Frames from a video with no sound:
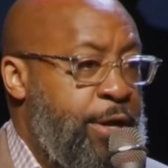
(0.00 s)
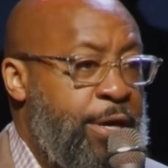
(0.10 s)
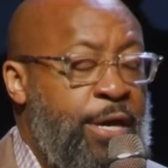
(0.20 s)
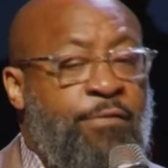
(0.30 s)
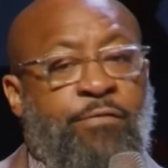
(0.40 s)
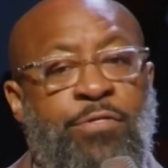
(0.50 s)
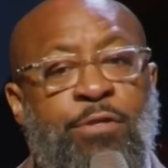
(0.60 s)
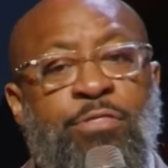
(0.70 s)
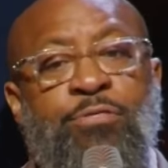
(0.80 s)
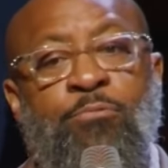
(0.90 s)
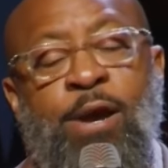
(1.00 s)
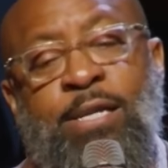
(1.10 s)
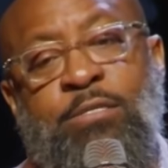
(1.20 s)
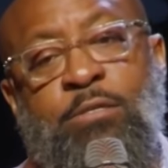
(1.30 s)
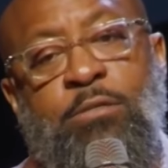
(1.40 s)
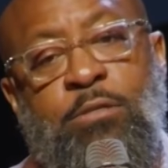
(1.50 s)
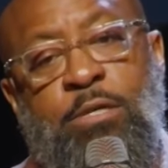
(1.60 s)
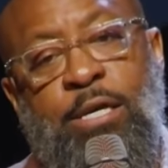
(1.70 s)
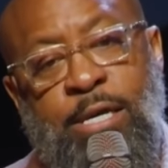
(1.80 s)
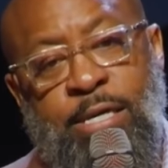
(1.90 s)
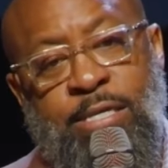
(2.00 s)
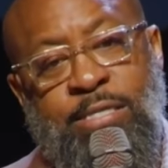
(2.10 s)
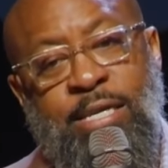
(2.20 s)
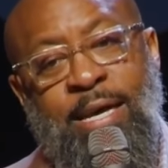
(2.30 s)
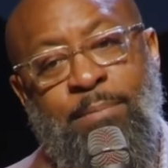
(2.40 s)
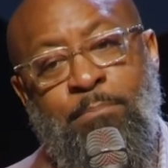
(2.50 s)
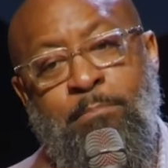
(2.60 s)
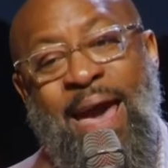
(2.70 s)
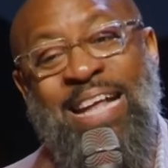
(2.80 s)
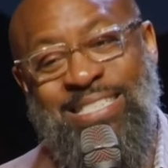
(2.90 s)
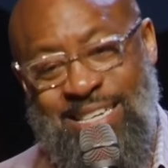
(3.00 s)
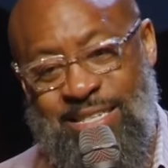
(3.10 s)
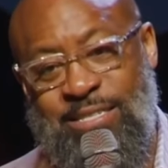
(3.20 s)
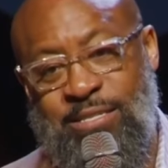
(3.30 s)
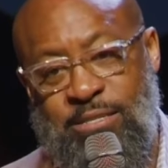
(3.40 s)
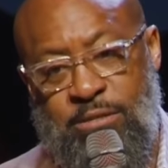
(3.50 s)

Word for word: If the threat is imagined,